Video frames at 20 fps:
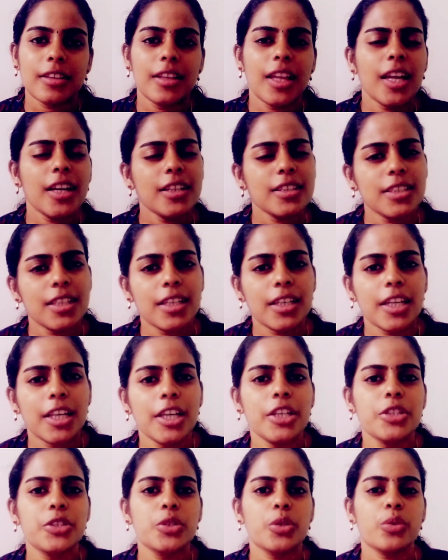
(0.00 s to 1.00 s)
there is a
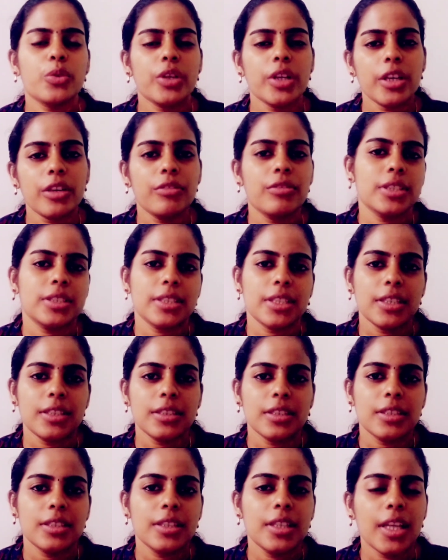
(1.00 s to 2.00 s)
need to
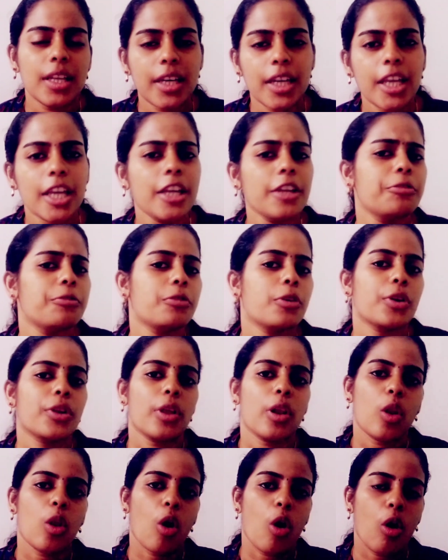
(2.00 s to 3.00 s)
revisit the need
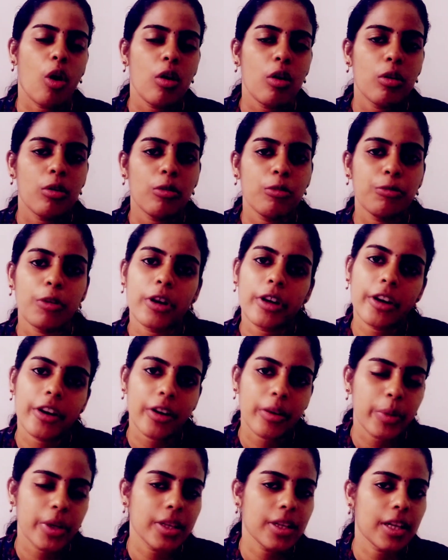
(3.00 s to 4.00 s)
for a law for
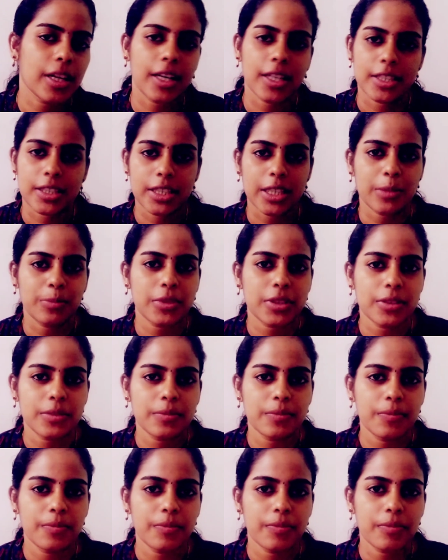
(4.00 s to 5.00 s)
criminal contempt.
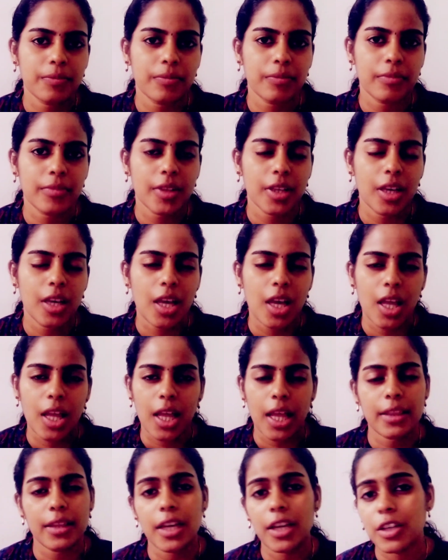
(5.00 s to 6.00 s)

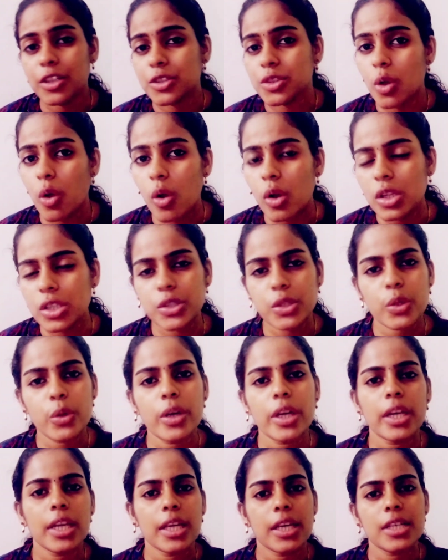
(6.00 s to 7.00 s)
And there is
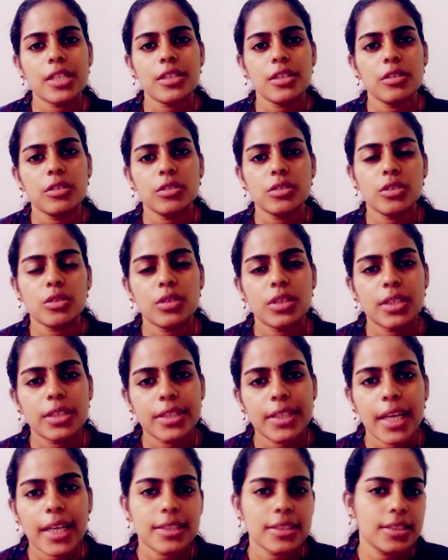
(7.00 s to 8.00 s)
also a need to
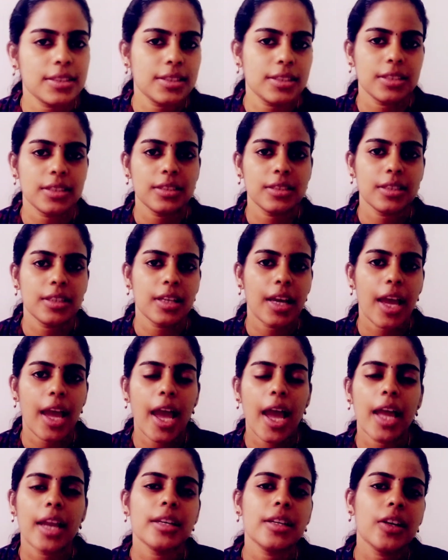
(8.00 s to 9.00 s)
test
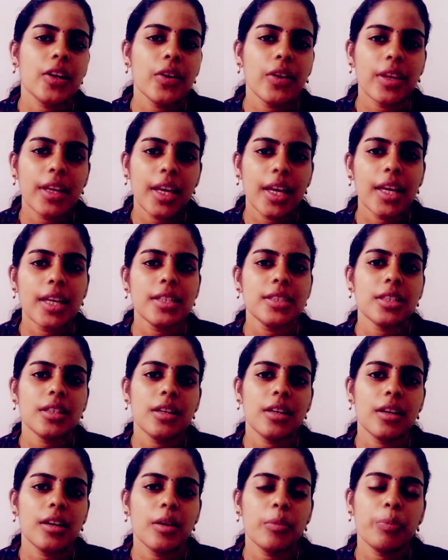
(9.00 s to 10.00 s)
and create
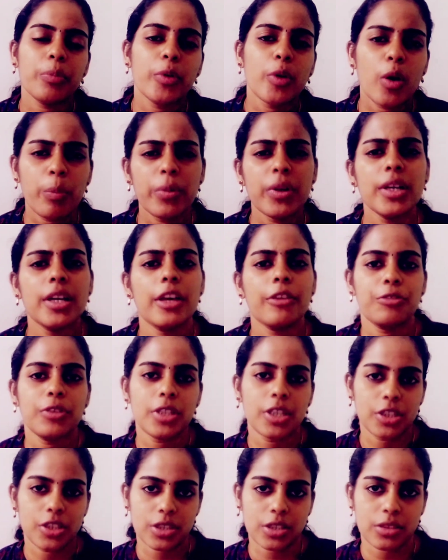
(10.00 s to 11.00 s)
a proper
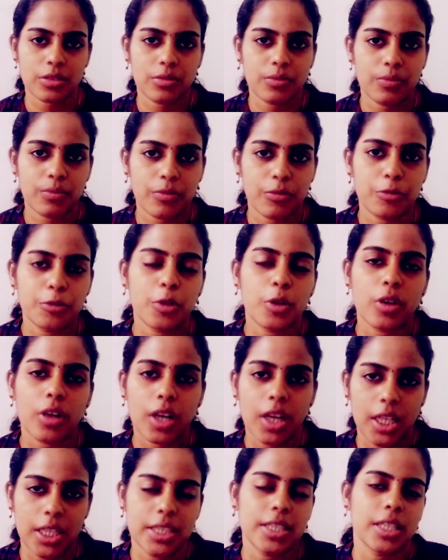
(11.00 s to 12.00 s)
definition
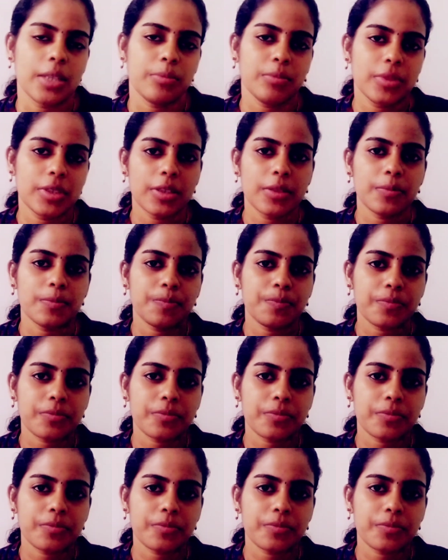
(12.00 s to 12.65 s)
for contempt.